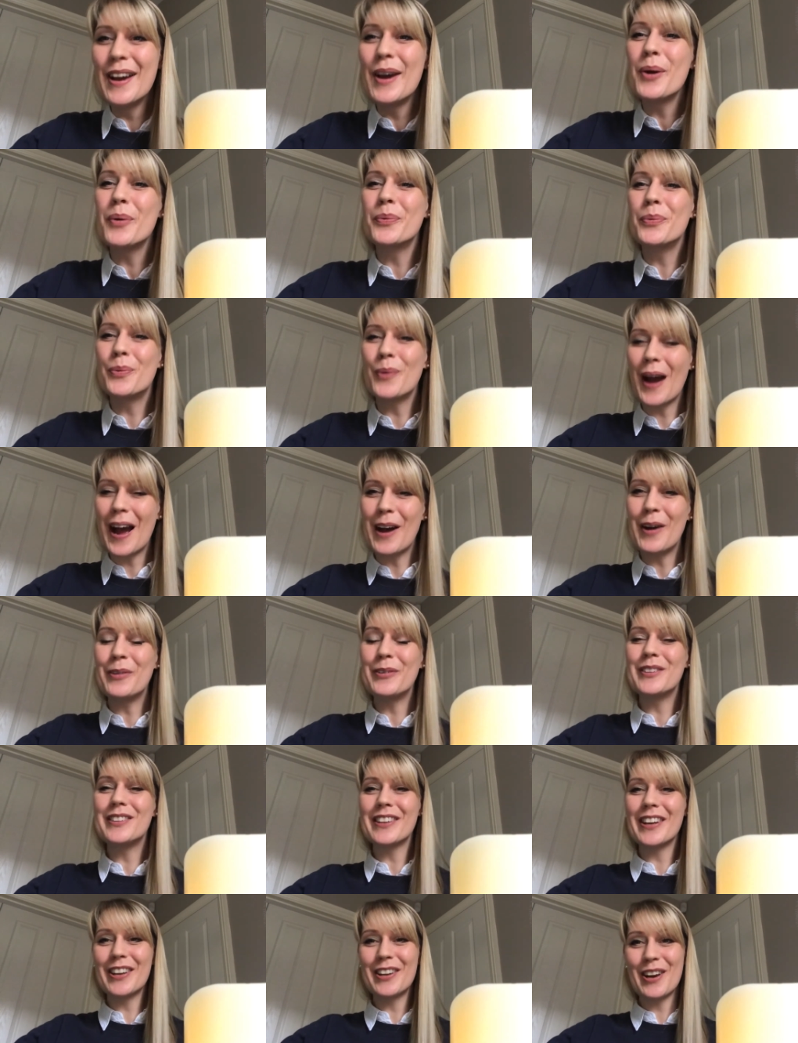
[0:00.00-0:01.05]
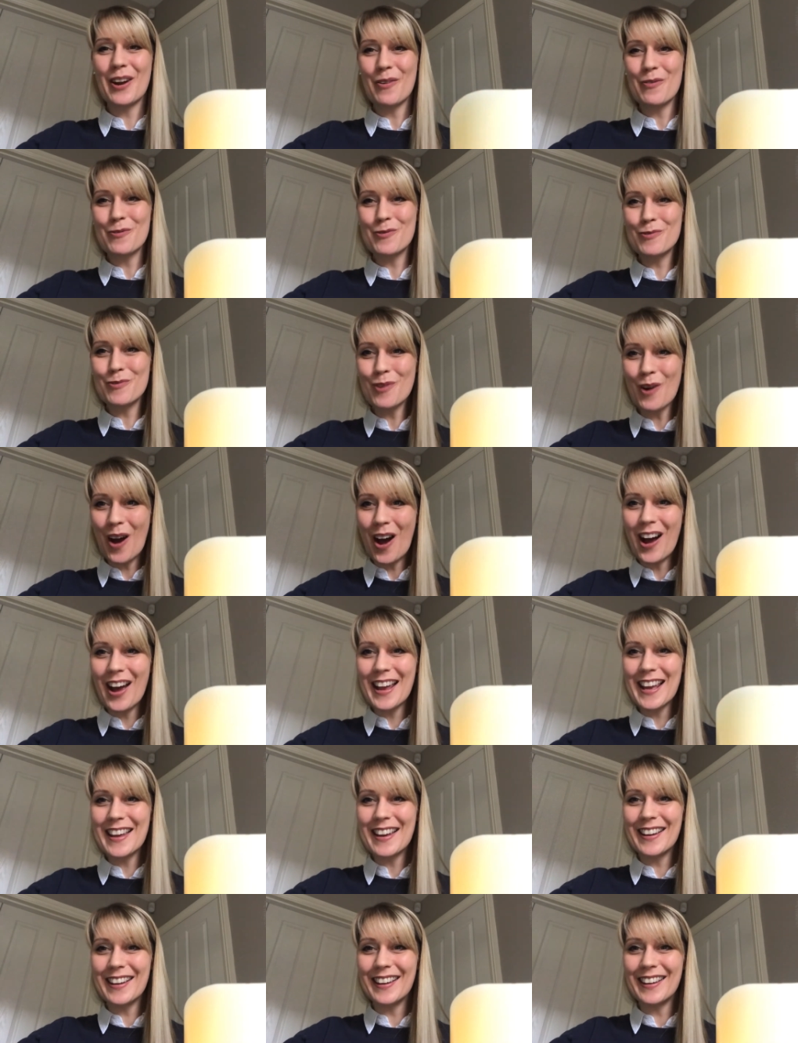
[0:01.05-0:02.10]
Well done,
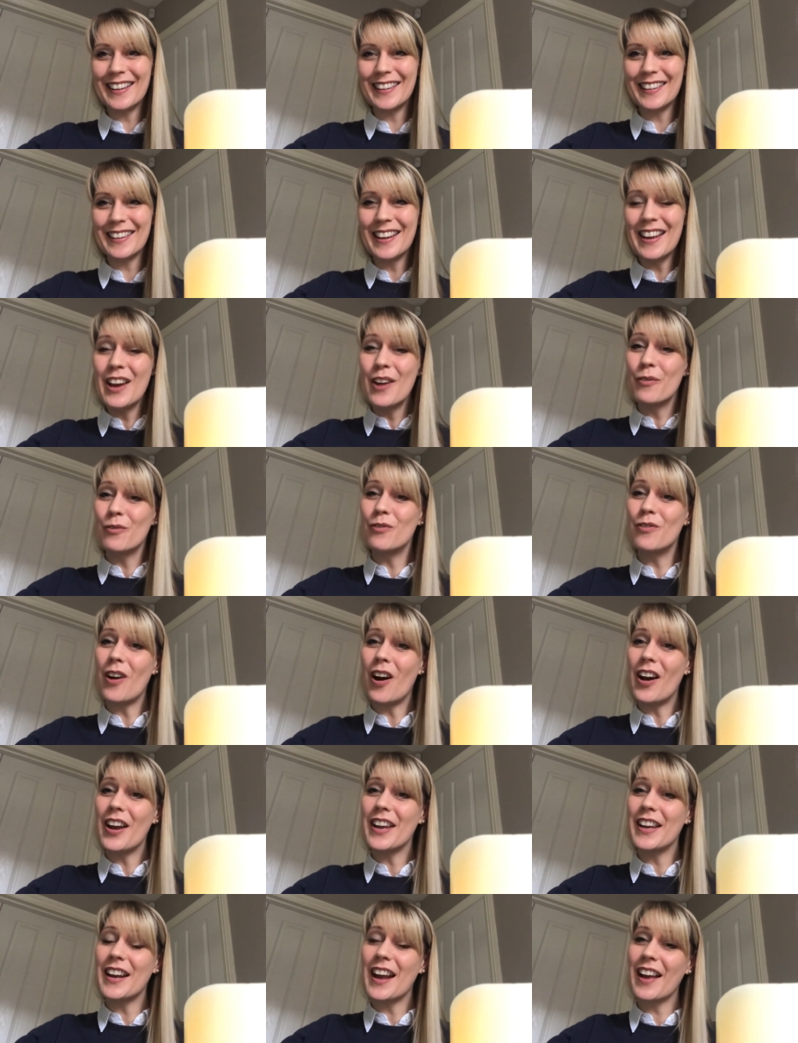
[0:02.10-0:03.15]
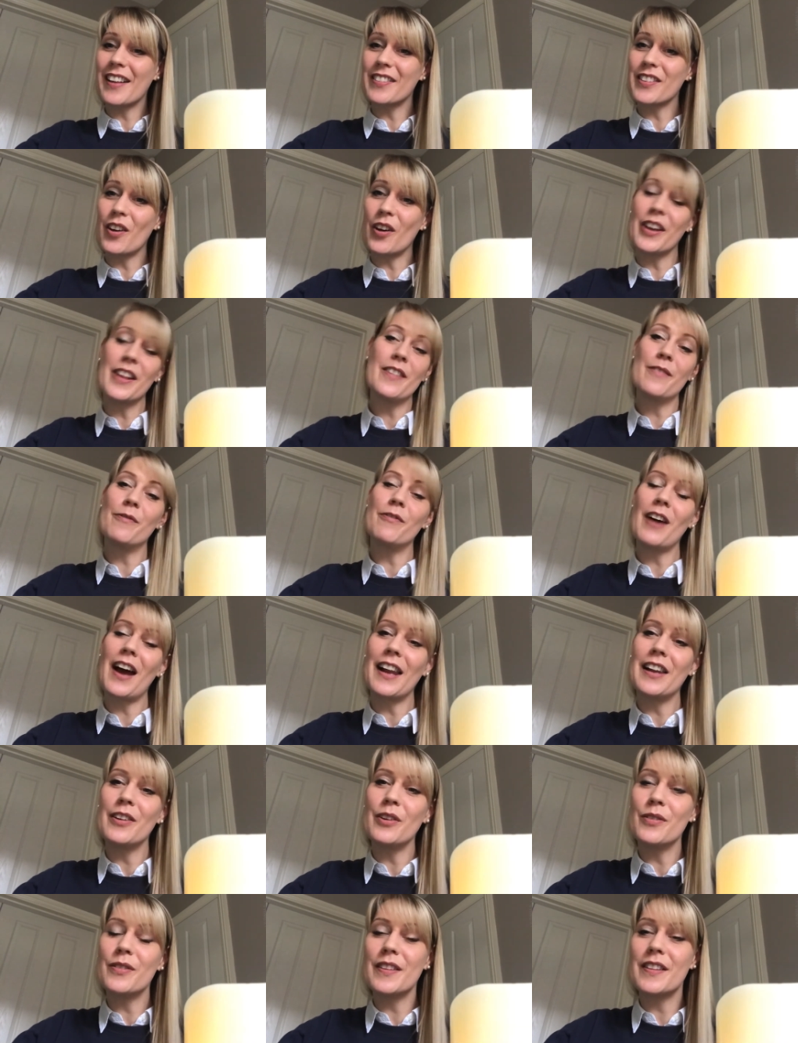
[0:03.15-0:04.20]
Ryan. Ryan has got his
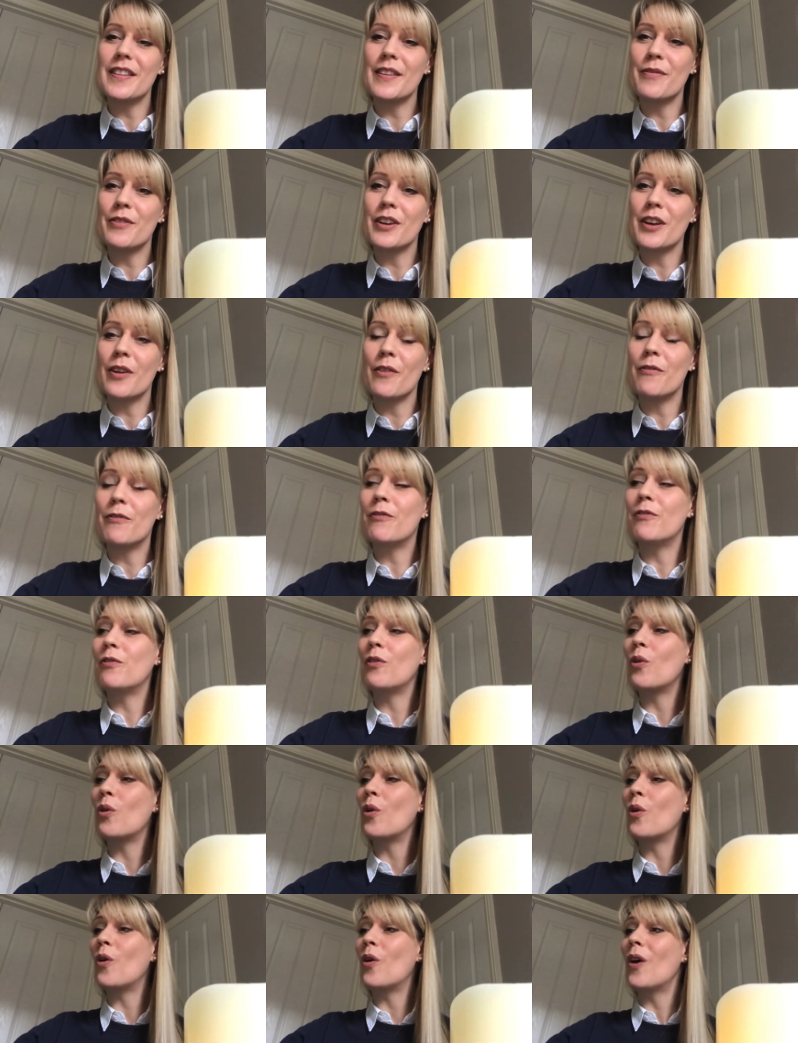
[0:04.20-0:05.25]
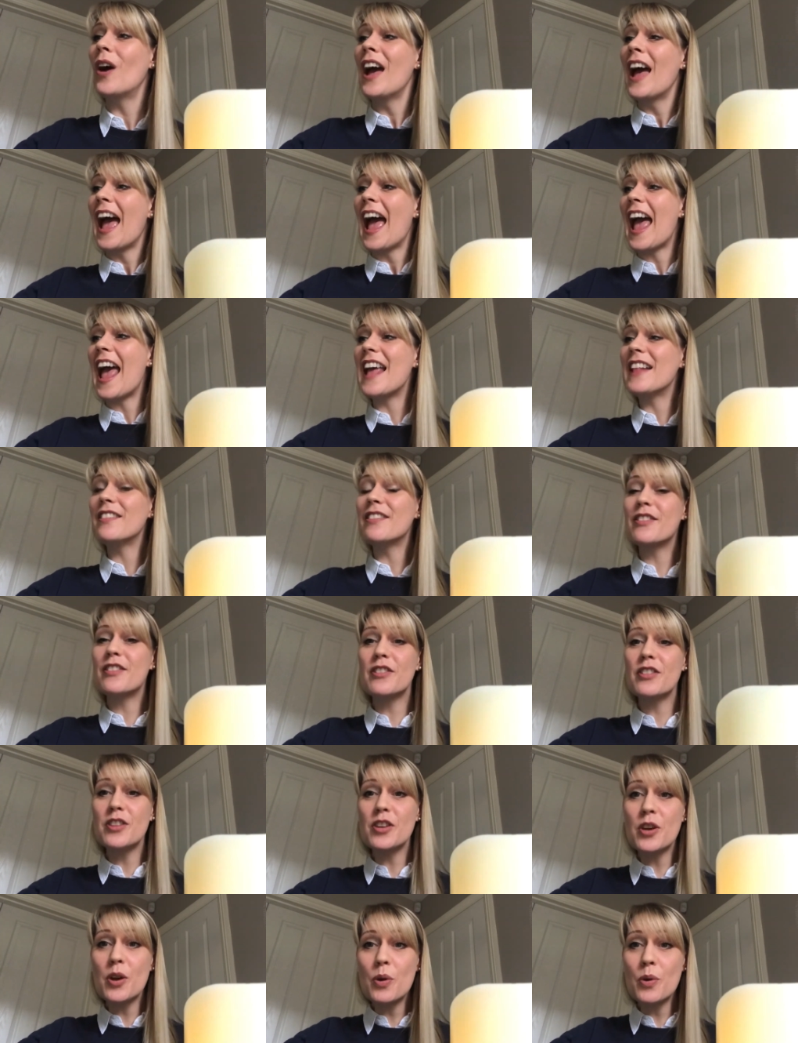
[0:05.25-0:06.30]
value certificate for
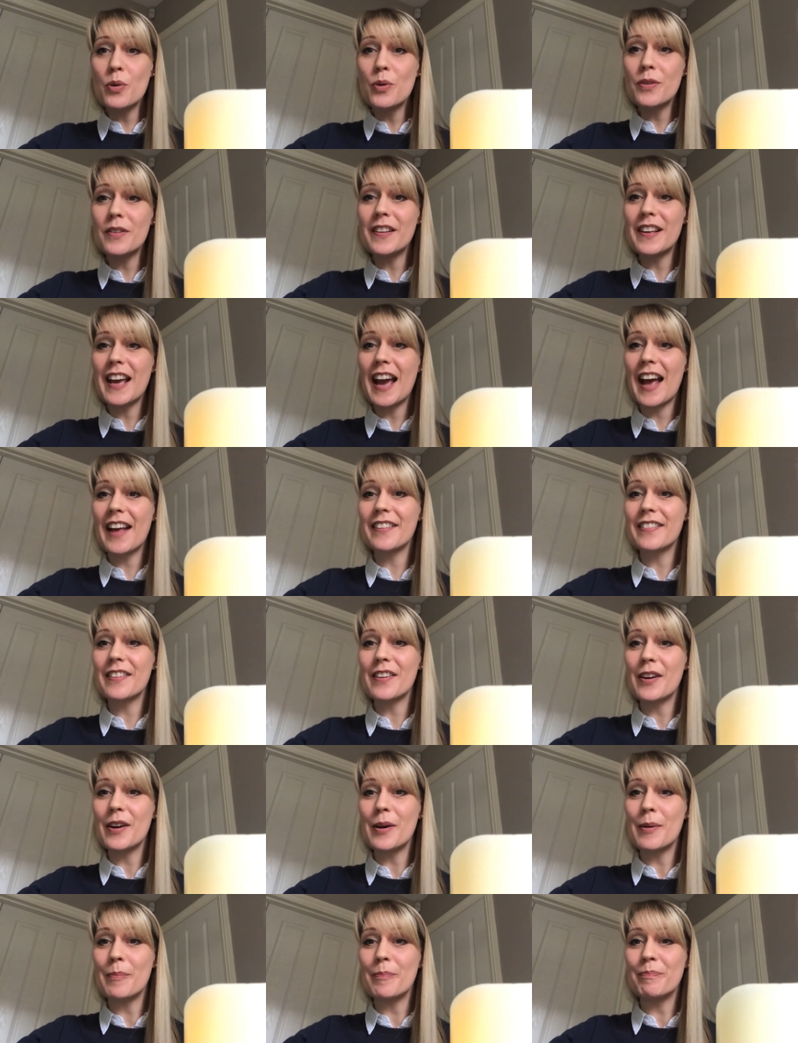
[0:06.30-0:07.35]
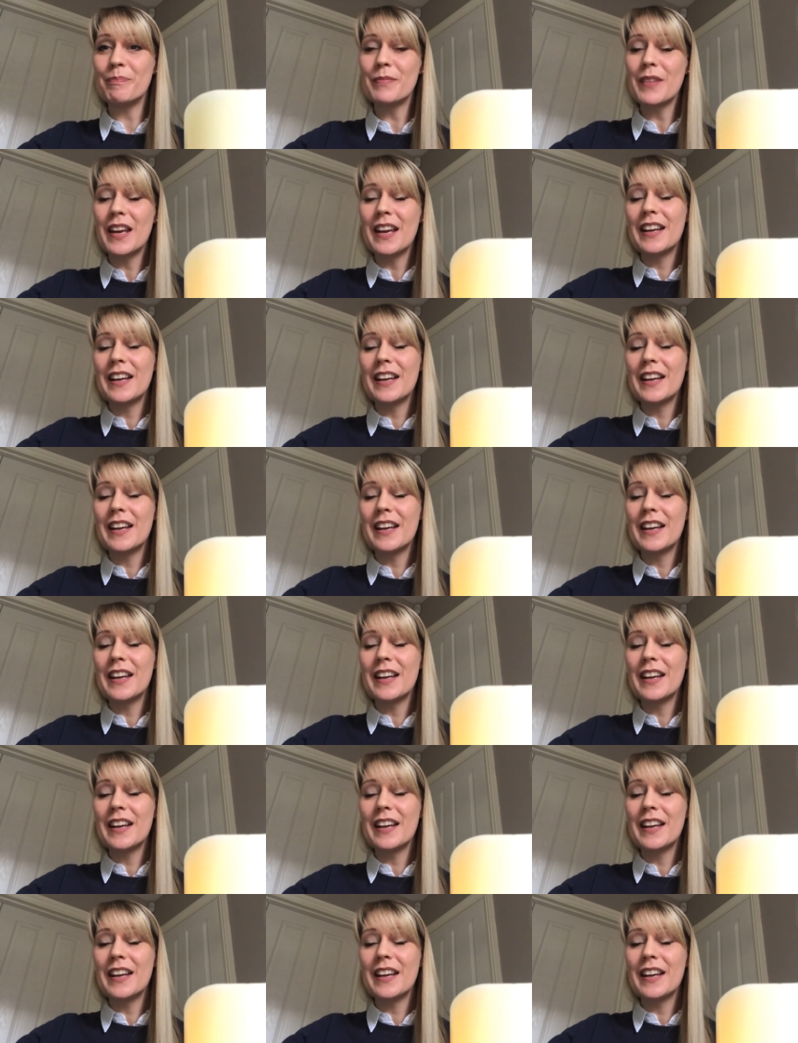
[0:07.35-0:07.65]
enthusiasm.